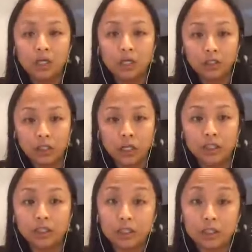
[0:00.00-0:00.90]
in
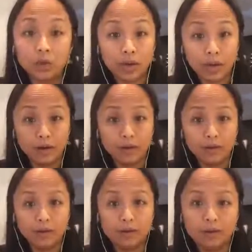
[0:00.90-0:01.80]
charge is your
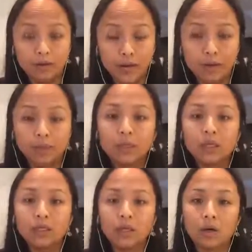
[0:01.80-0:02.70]
health, right?
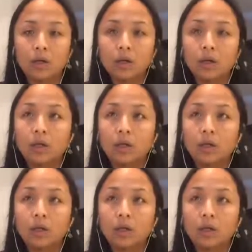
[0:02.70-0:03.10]
So